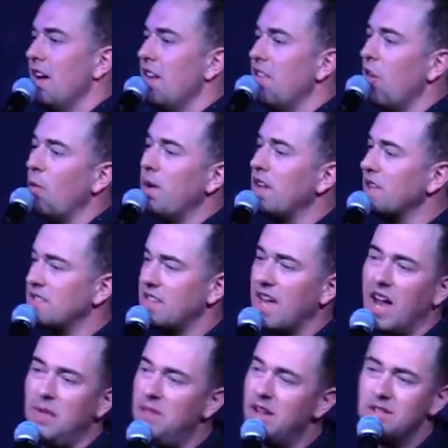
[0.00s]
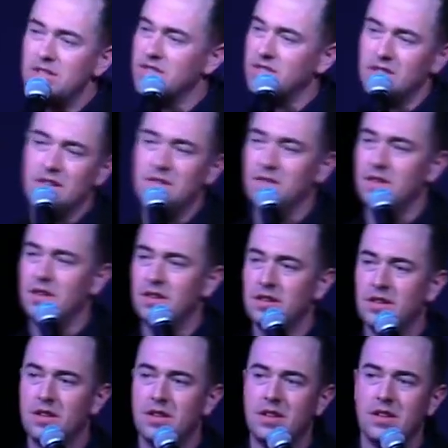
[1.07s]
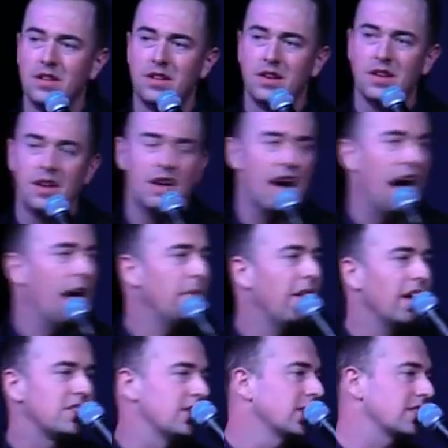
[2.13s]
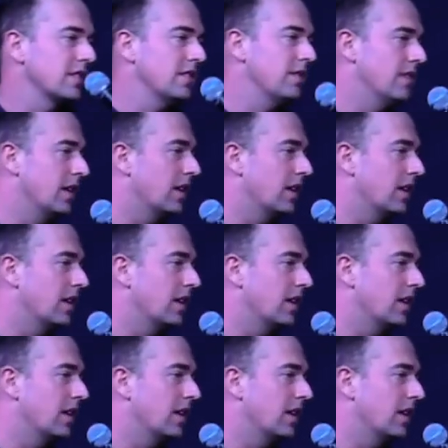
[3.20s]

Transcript: That we could say, I'm not just leaving, I'm not just living,